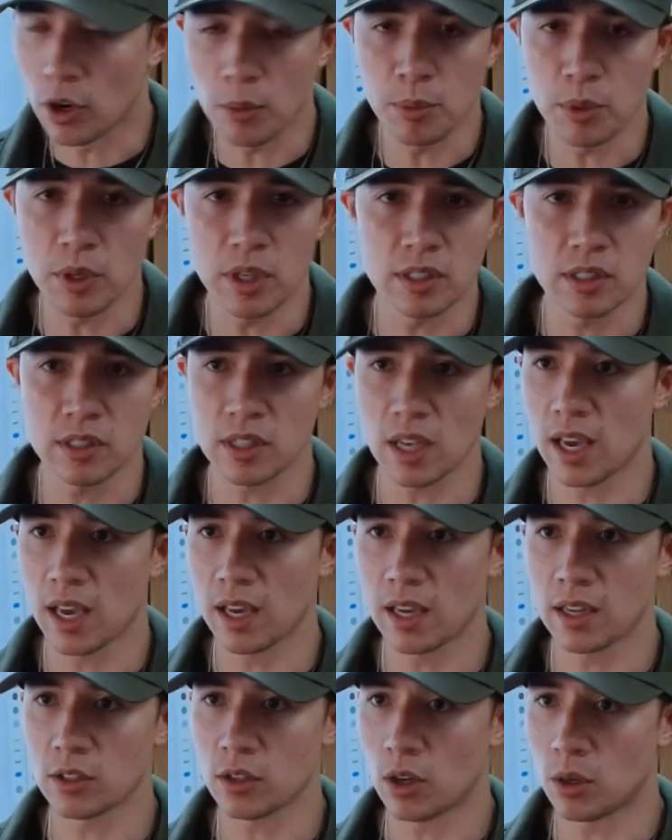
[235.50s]
purpose
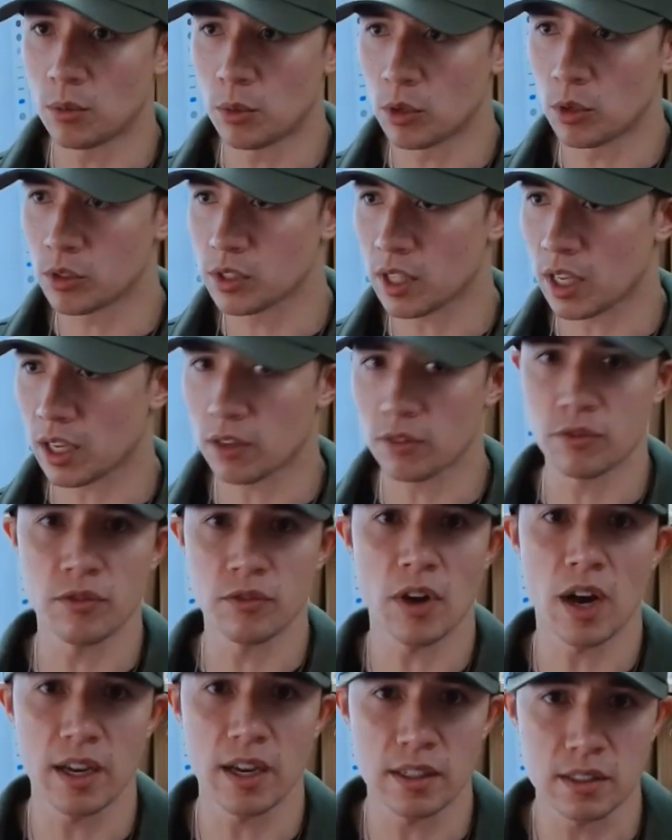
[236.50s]
and almost like
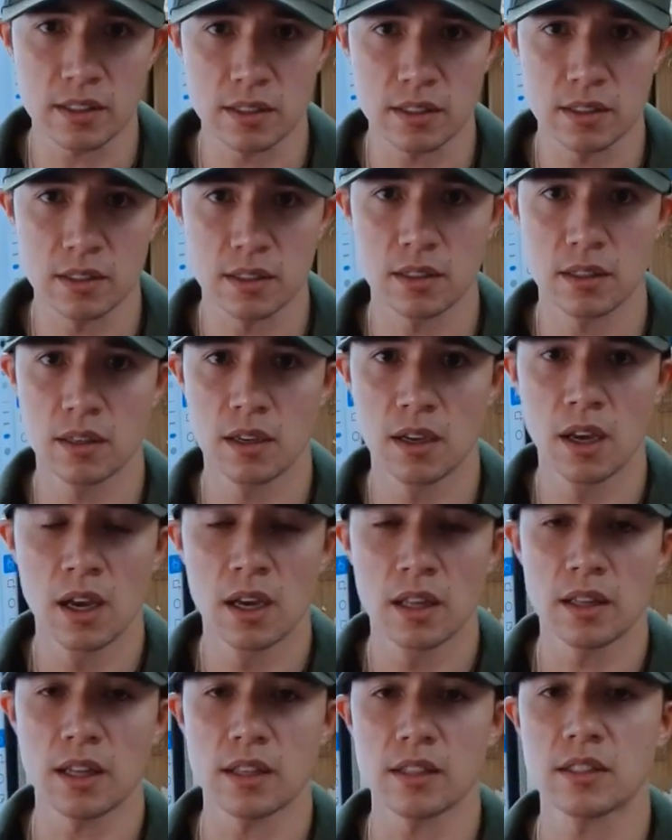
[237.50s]
vice
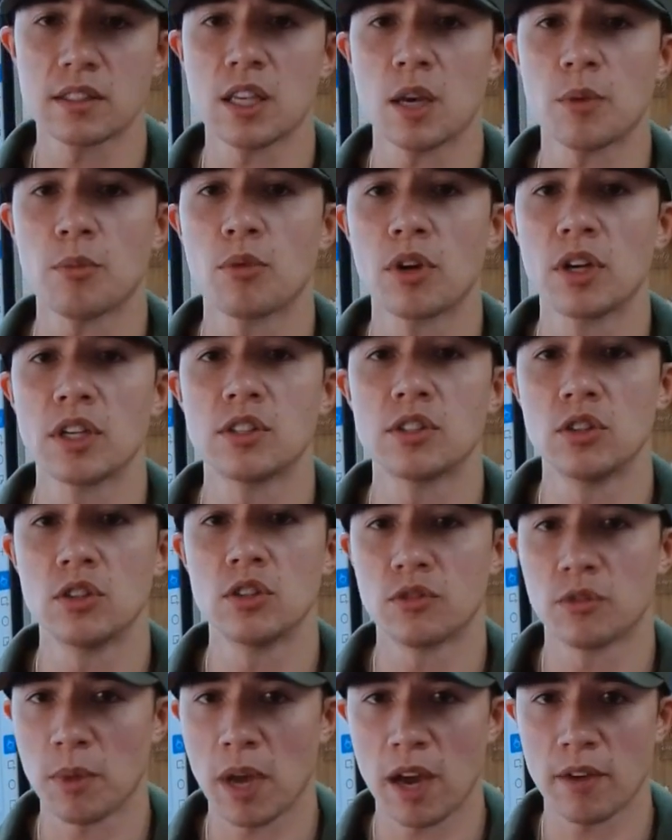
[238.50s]
that separates
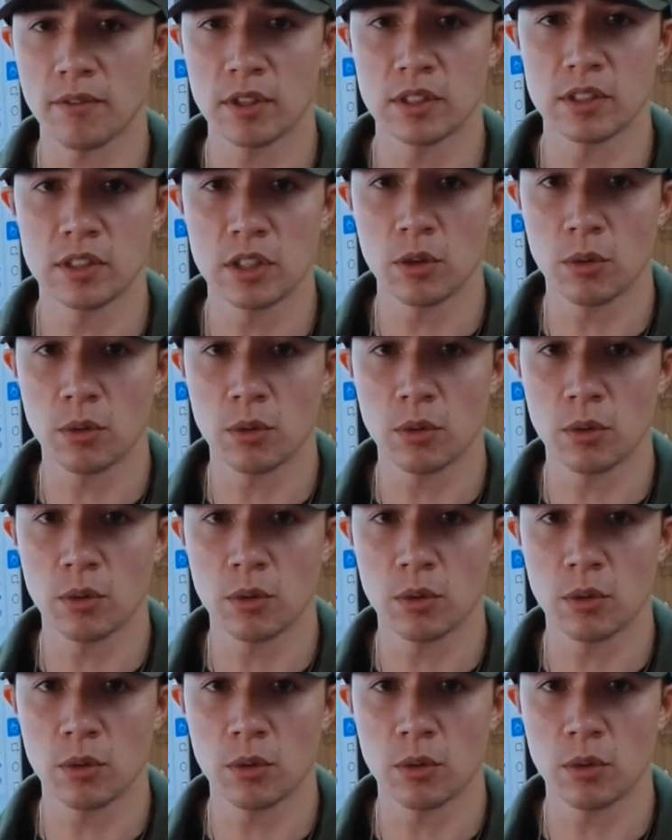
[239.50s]
you from having